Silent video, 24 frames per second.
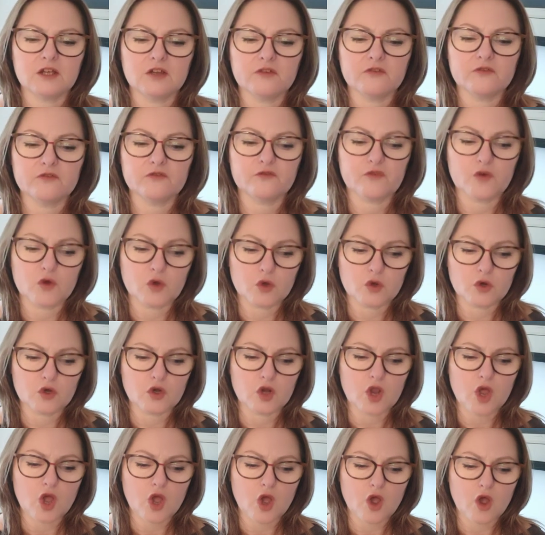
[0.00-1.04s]
full
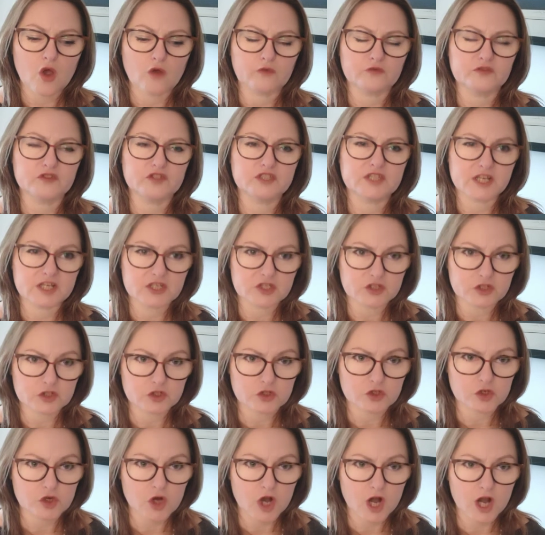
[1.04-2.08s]
of
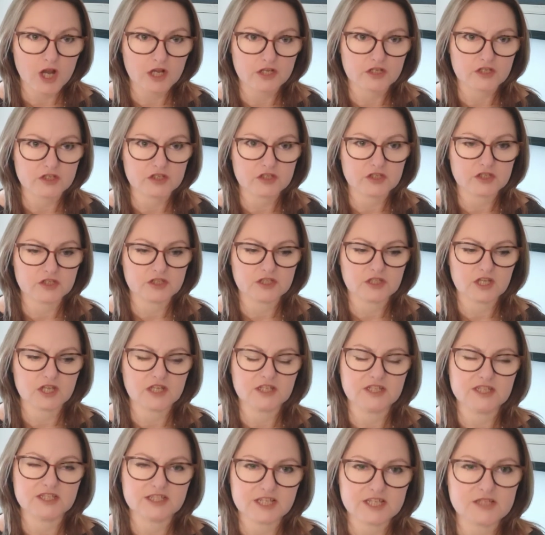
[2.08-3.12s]
distrust and
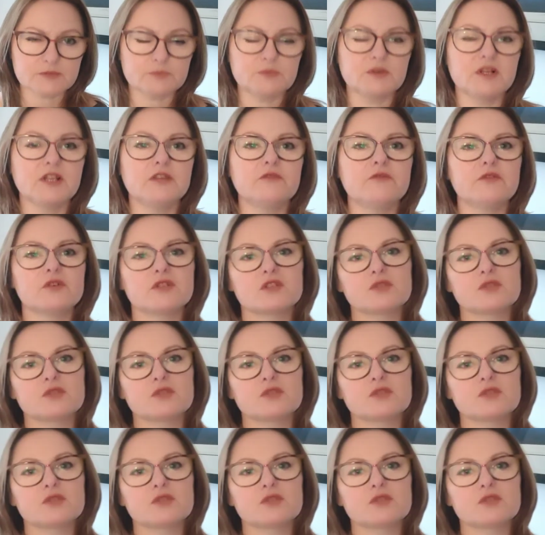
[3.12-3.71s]
disbelief at